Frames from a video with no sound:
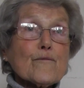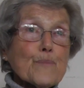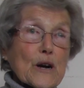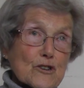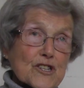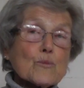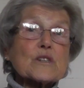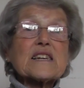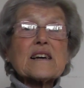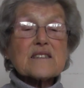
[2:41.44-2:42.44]
because it
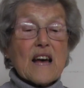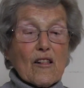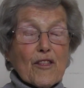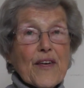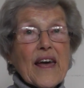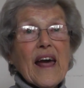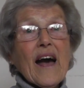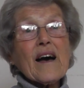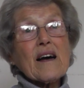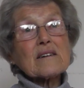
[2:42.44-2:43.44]
was less healthy,
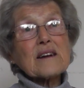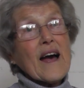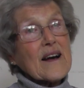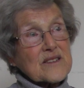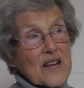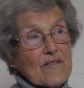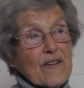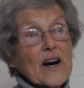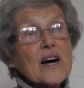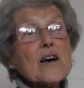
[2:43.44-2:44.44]
and as
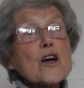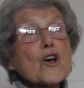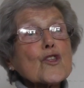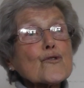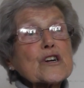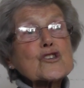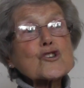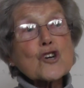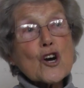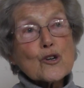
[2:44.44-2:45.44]
ever, the
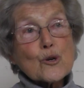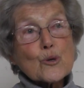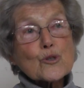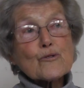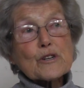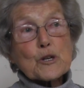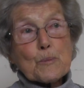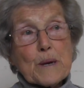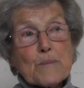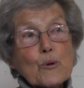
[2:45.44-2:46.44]
richer
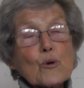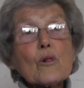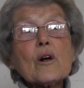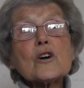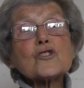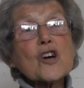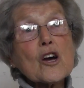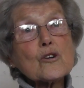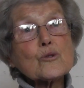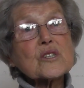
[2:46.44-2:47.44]
people
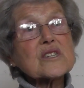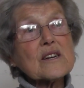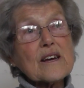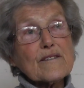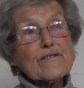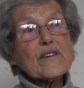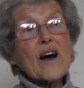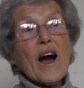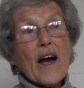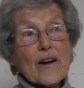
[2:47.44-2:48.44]
chose to live
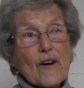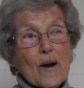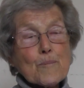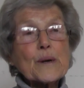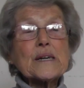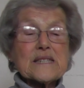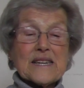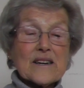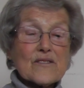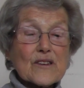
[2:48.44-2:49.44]
higher up
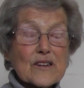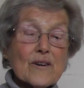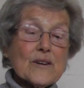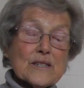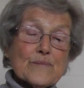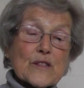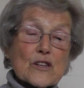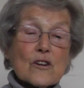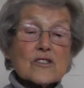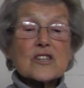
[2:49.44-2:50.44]
near the
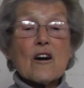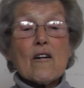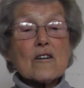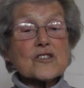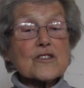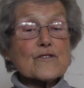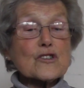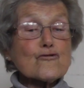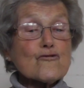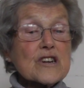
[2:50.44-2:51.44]
starts of the
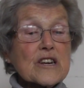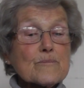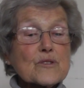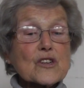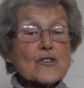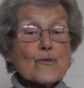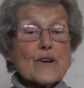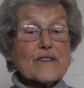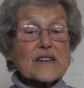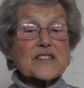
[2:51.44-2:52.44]
streams and the
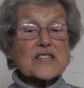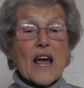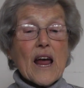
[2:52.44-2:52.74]
rivers.